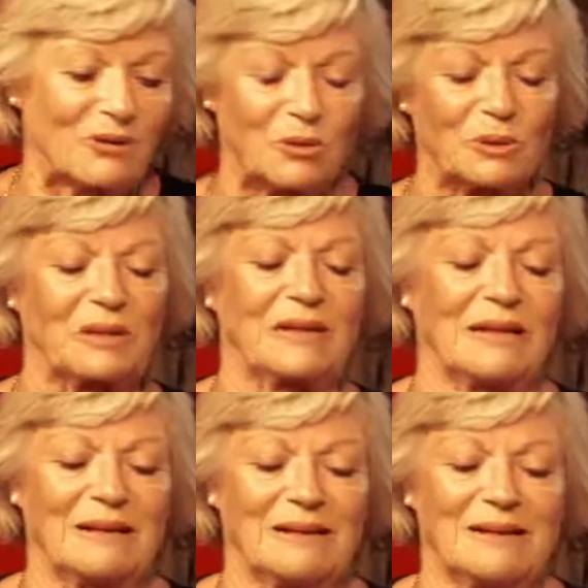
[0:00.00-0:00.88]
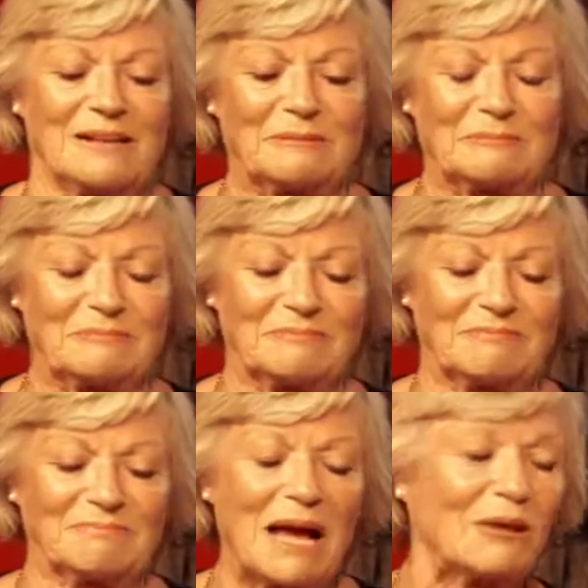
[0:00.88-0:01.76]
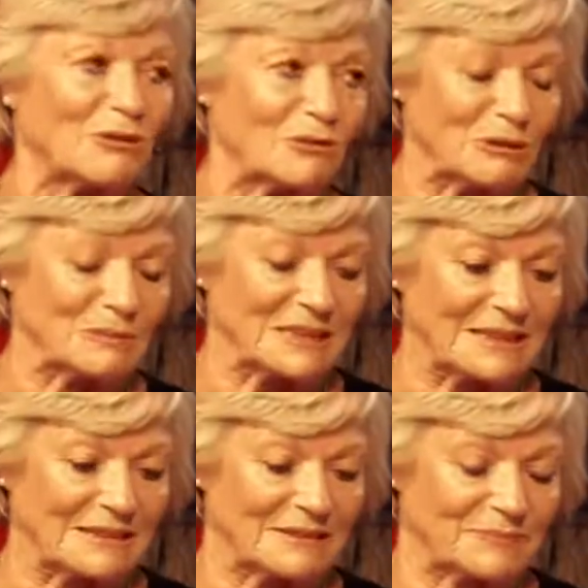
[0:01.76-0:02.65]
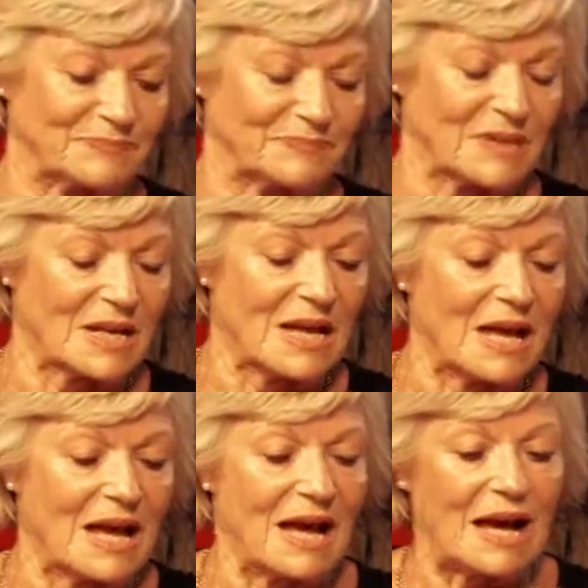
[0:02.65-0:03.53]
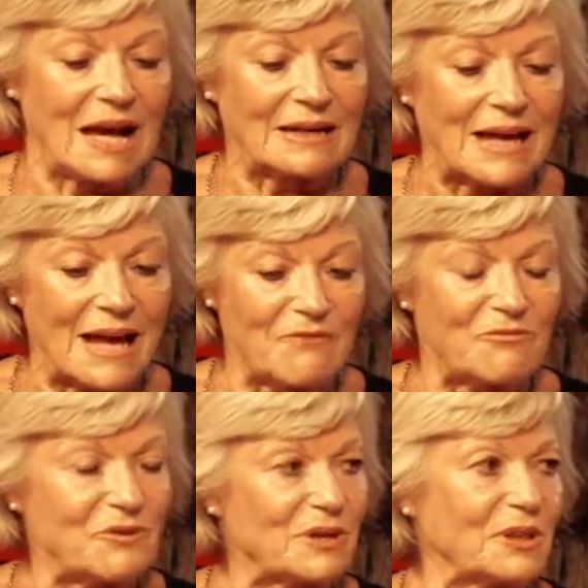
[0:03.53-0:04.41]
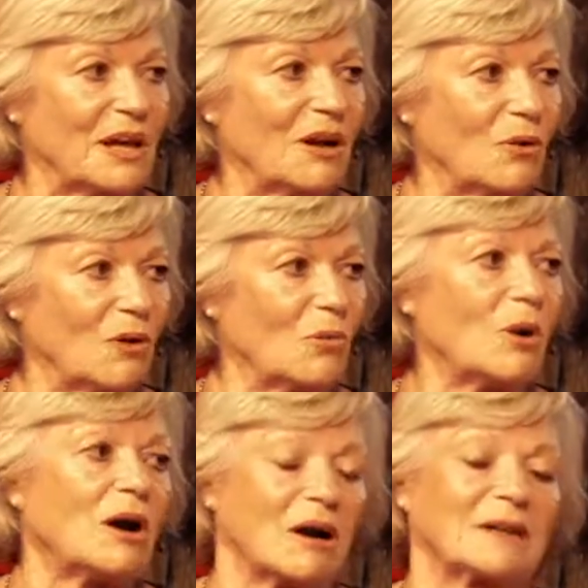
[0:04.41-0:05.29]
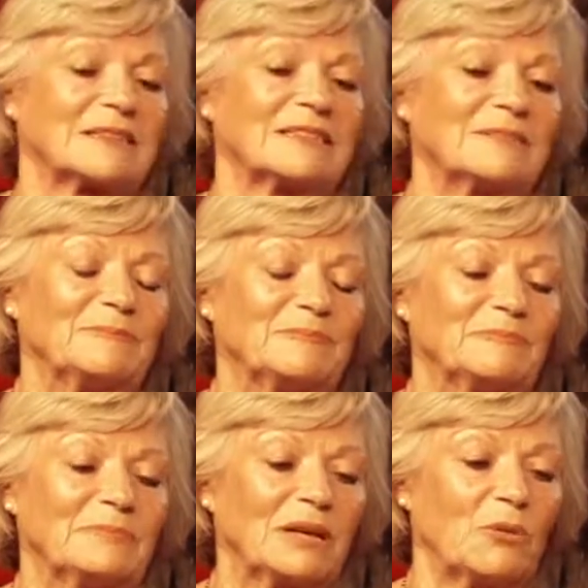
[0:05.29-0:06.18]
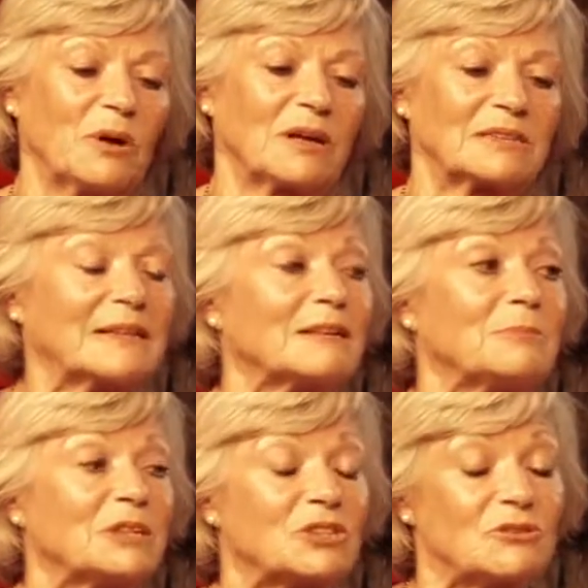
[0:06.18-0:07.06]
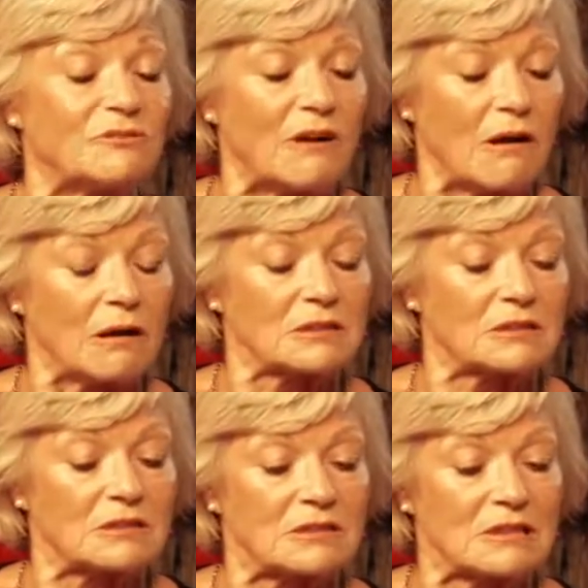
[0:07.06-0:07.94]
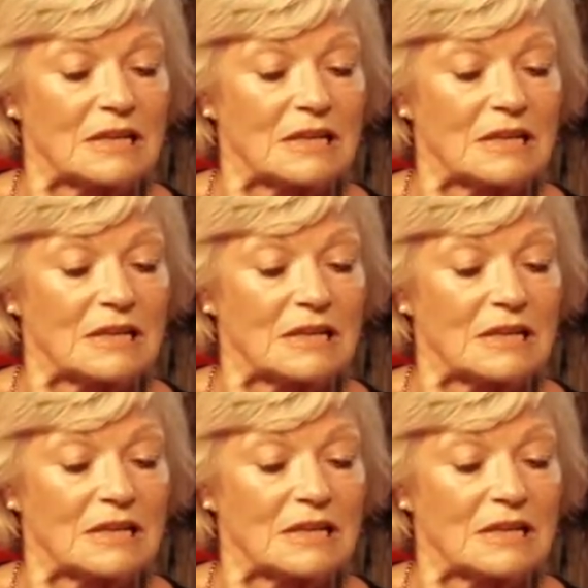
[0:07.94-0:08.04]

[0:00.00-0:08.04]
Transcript: all the um, male groups did. And everything worked, but it worked a little bit too fast.